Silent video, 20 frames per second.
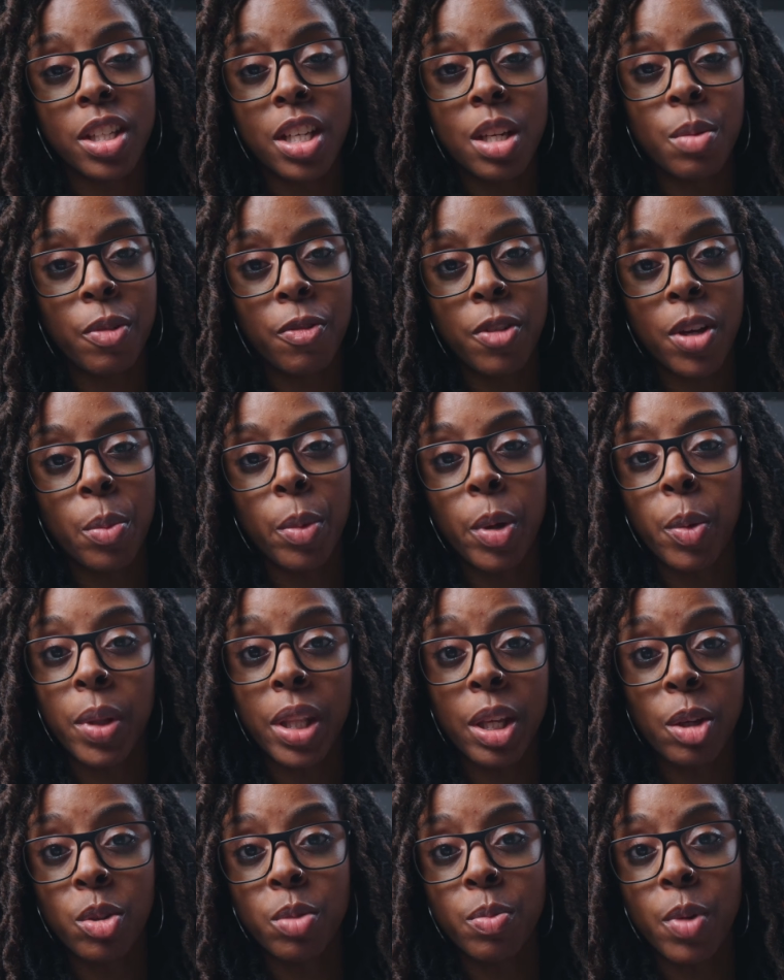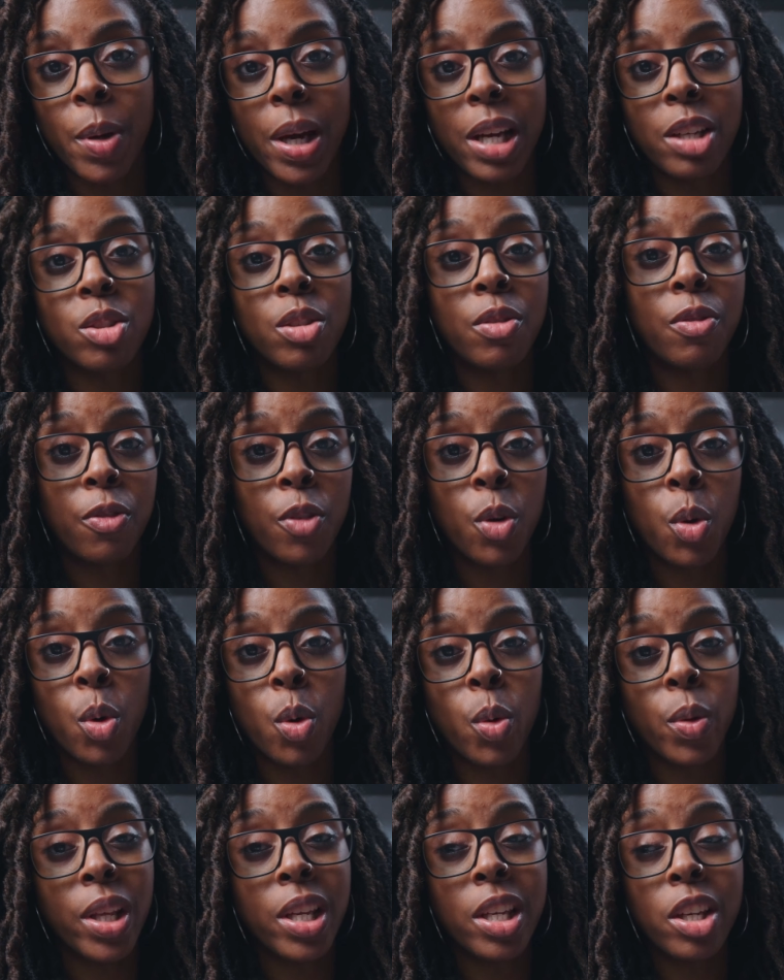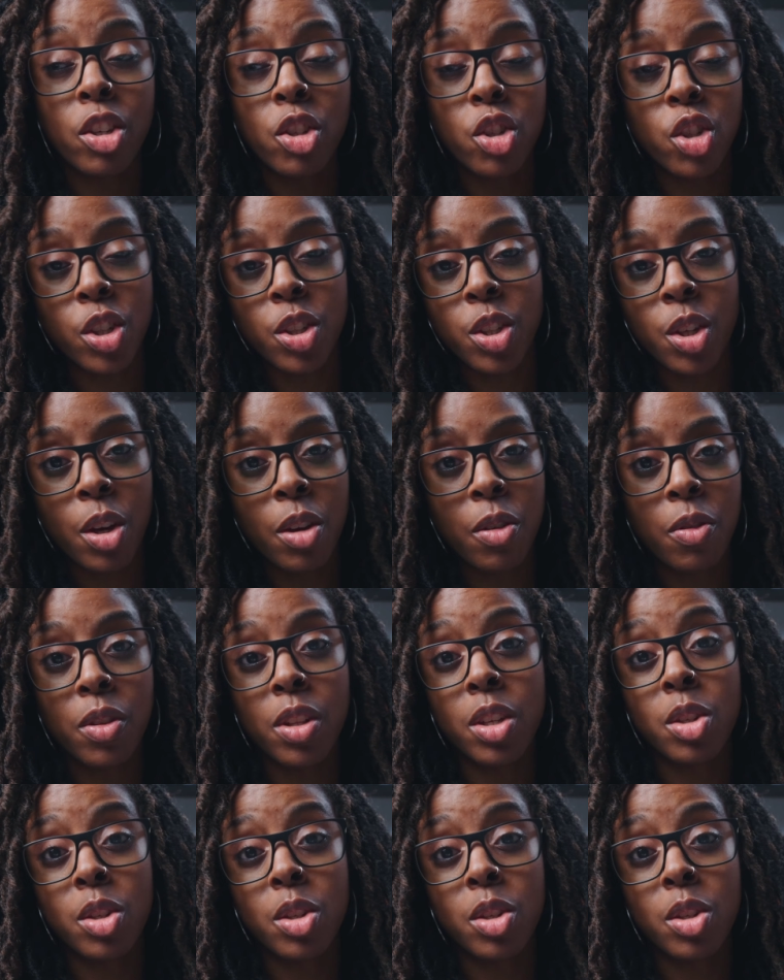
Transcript: going to be filming with the Osmo Action 4, then you could just go for the